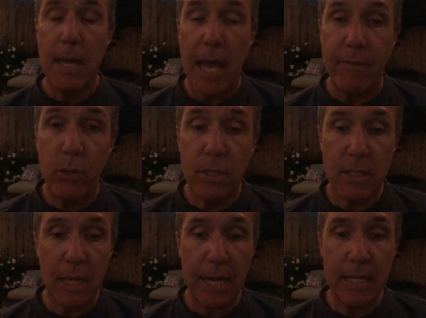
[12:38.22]
Have you
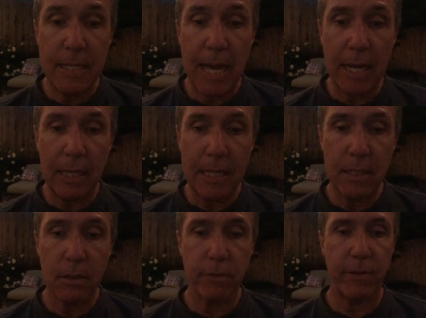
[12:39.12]
decided,
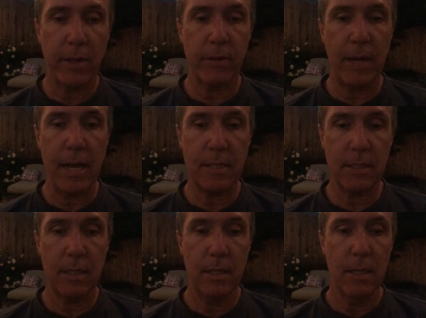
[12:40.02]
Natalie? Her father
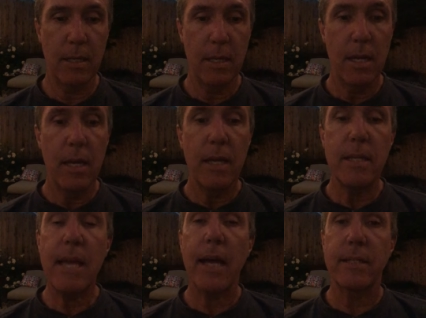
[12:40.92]
asked.
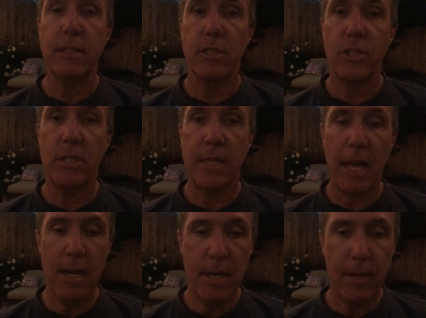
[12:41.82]
Yes, she
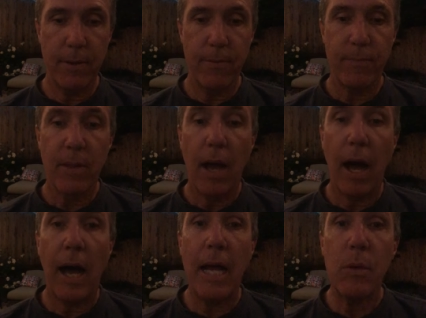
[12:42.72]
said.
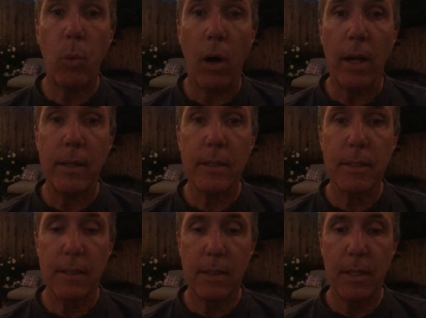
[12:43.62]
I want
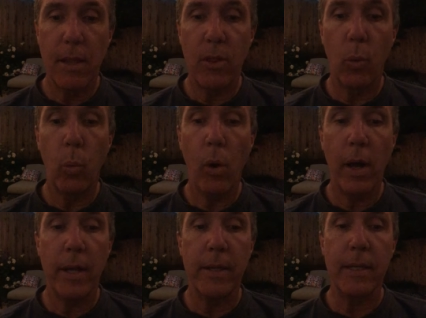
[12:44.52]
the
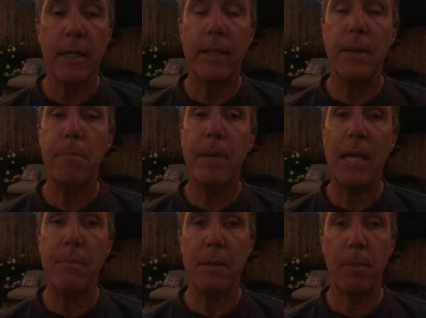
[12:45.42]
one in the
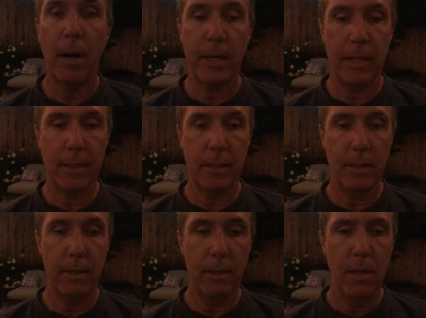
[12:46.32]
baby bonnet.
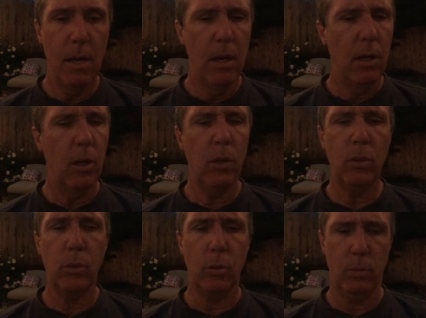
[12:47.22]

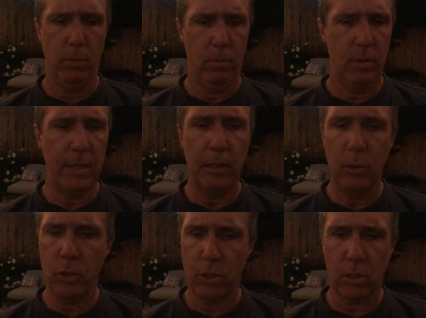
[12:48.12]
Oh, said
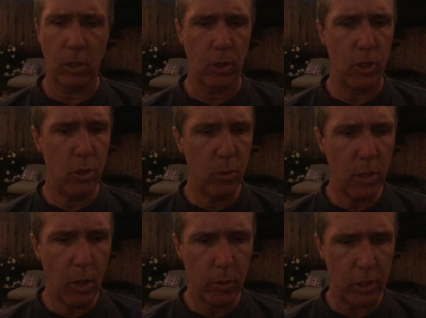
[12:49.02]
Lucius Clark, you
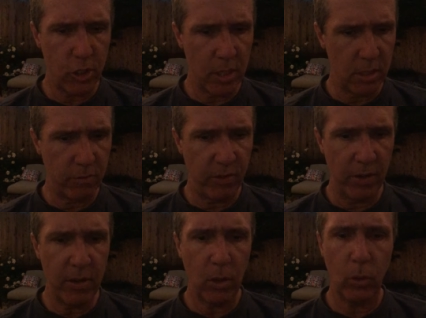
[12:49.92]
know that she is
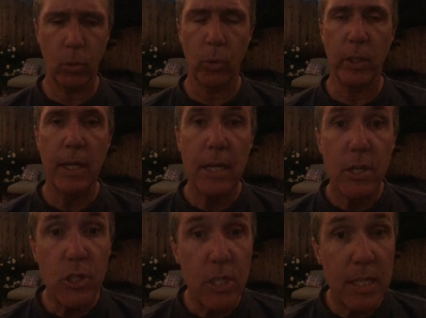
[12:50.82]
very old.
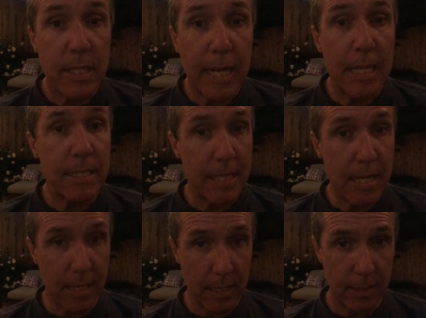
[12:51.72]
She is an
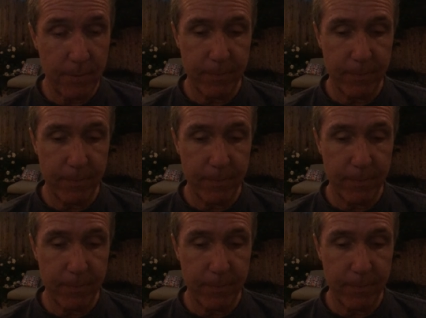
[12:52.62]
antique.